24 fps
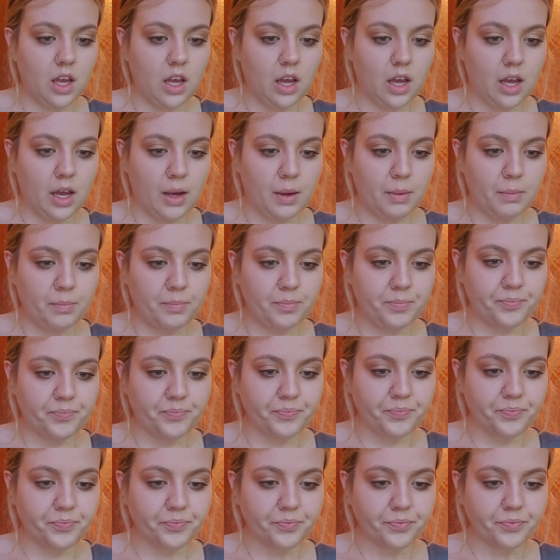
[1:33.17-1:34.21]
And
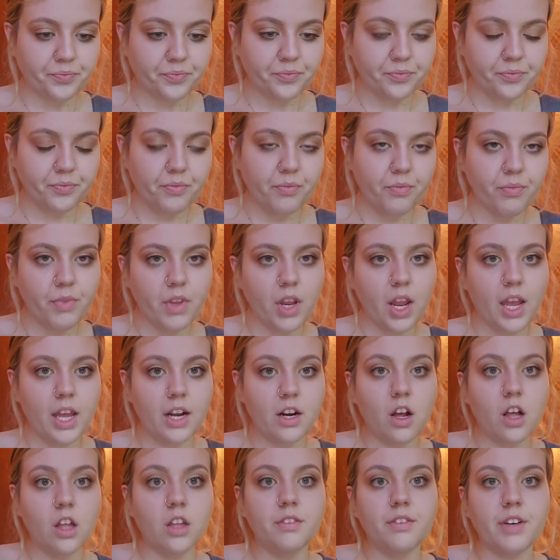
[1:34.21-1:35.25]

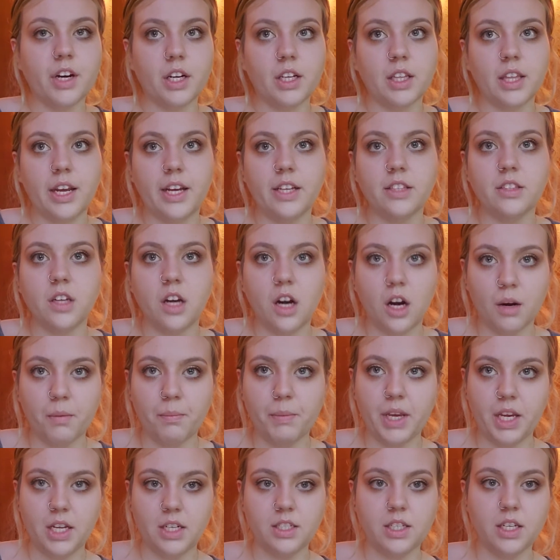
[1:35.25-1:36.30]
all of our clients are
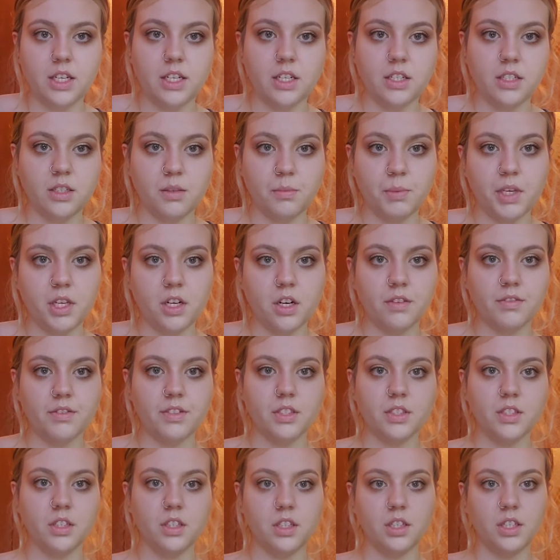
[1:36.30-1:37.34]
mandated to be at our
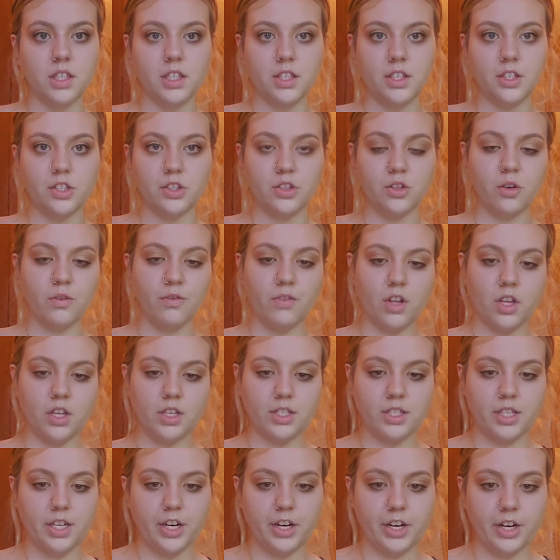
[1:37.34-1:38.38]
facility. There's no
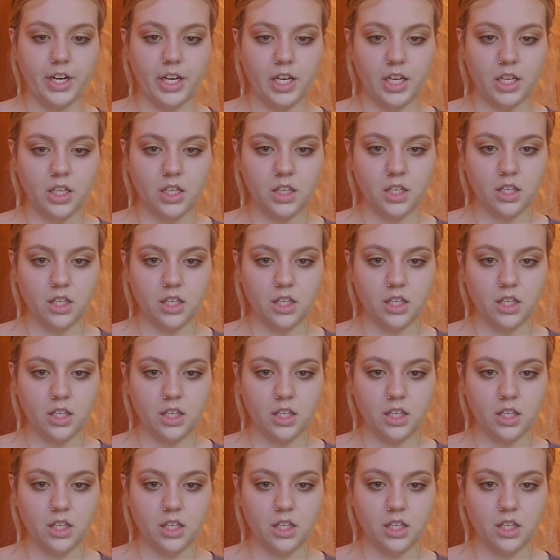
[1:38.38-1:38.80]
voluntary